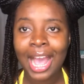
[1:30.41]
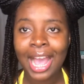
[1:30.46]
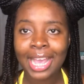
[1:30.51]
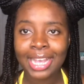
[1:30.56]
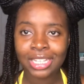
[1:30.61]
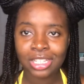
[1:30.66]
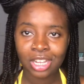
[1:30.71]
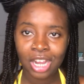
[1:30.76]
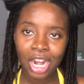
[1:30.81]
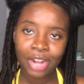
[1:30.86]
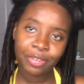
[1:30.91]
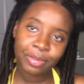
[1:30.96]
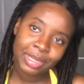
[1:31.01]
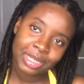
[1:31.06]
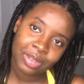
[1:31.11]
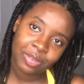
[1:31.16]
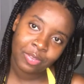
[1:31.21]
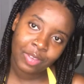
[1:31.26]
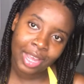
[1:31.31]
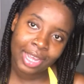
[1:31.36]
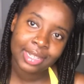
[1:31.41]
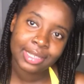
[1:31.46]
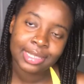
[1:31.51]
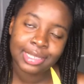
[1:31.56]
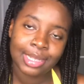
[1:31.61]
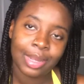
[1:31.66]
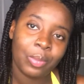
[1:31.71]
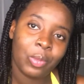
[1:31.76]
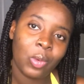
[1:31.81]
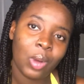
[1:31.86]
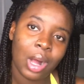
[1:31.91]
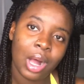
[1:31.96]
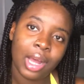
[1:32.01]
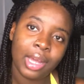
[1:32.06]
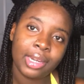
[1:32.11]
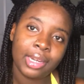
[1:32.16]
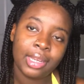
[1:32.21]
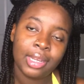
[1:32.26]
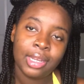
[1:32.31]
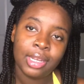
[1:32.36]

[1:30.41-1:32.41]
it's hard for me to find someone